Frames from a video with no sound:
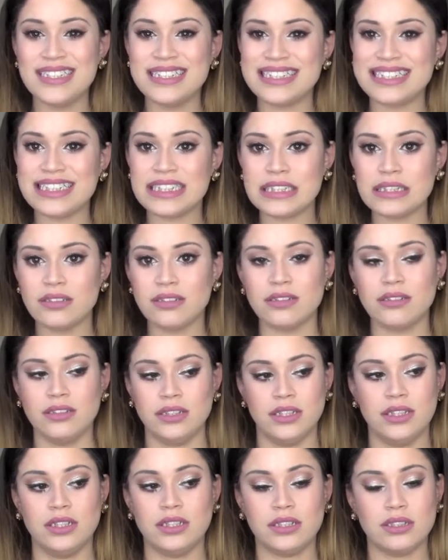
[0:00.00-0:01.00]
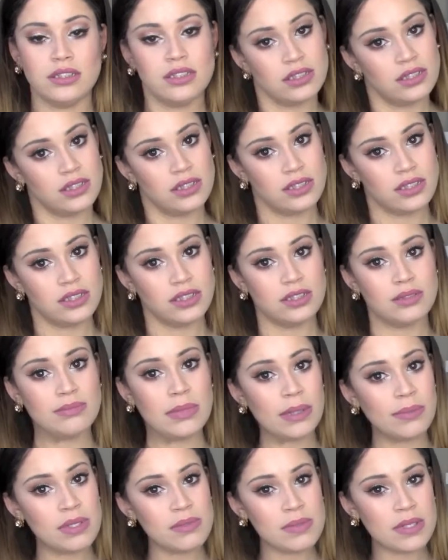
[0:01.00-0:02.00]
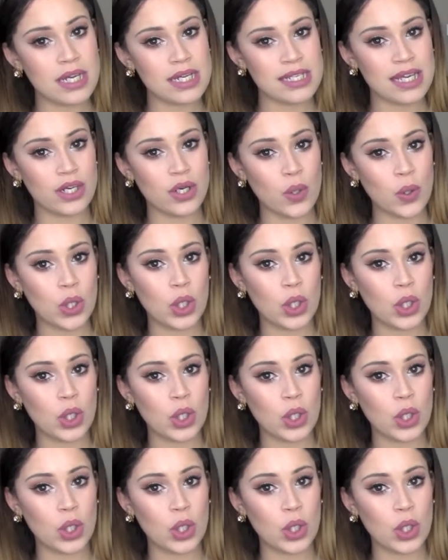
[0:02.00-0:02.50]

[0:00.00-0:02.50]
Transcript: I don't know, like maybe it's because I know a